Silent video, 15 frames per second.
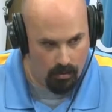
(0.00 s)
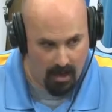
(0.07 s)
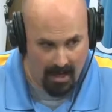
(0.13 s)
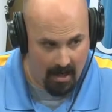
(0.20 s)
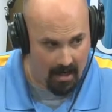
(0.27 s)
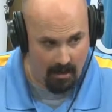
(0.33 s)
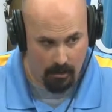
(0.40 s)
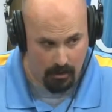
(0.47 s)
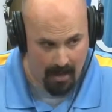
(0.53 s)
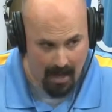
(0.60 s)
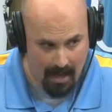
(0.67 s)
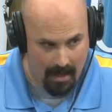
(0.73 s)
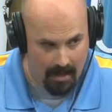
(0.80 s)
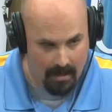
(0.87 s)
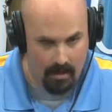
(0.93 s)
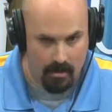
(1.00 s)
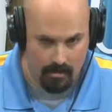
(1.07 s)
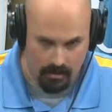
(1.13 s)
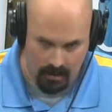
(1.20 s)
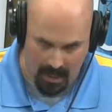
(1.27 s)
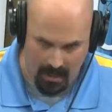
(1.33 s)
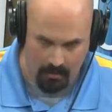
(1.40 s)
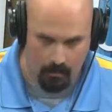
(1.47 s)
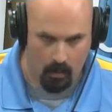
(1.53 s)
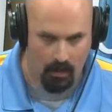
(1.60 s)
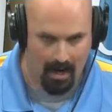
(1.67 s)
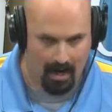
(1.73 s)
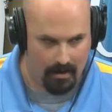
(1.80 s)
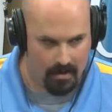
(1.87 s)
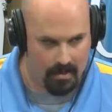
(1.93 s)
they either A, take
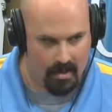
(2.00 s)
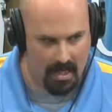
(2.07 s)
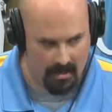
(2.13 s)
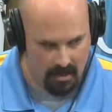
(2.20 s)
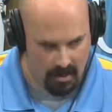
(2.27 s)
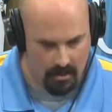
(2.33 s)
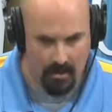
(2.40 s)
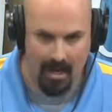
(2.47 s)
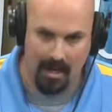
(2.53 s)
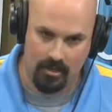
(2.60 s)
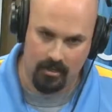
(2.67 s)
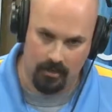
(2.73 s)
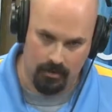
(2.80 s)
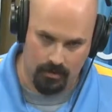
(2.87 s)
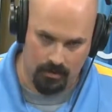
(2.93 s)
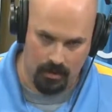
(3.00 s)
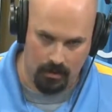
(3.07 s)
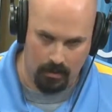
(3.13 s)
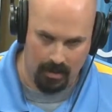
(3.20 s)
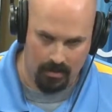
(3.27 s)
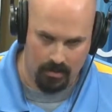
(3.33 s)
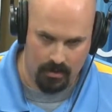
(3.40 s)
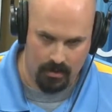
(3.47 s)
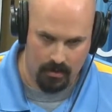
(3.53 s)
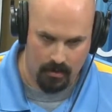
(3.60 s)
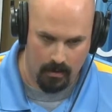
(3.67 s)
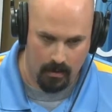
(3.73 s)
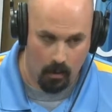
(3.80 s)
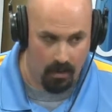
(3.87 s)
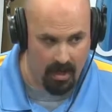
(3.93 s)
more out-of-state and international students,
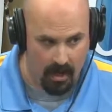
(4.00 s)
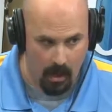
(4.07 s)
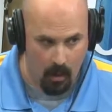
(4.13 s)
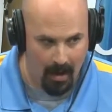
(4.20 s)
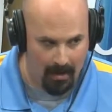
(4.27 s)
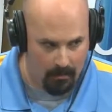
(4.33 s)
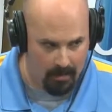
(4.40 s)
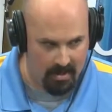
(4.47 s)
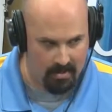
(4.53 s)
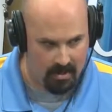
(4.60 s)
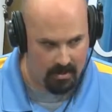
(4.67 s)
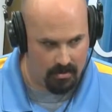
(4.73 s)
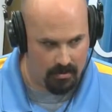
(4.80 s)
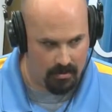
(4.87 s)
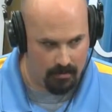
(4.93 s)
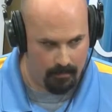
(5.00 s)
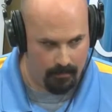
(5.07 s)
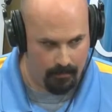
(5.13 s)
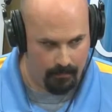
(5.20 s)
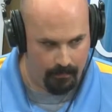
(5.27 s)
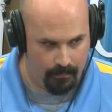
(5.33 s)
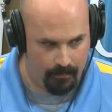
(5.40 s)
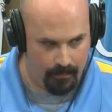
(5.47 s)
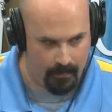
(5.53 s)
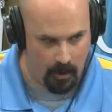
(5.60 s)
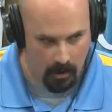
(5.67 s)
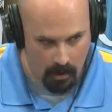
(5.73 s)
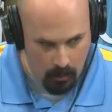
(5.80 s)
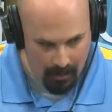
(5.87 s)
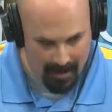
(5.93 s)
or they go out of business.
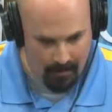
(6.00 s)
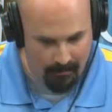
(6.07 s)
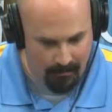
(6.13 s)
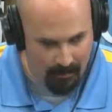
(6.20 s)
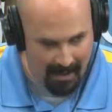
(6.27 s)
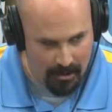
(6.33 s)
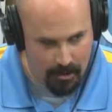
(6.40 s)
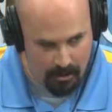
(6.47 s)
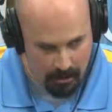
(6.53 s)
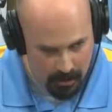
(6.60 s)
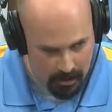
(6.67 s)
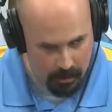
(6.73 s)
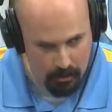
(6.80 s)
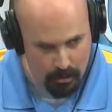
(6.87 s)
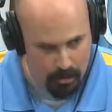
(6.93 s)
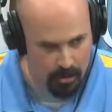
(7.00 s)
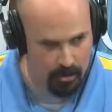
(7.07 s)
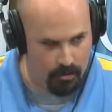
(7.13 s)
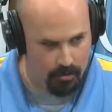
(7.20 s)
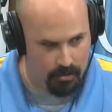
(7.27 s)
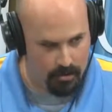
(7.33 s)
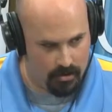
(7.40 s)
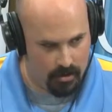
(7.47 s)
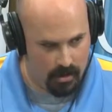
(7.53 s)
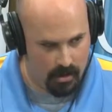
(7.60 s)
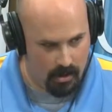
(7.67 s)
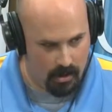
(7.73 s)
Irwin M. Fletcher, you choose.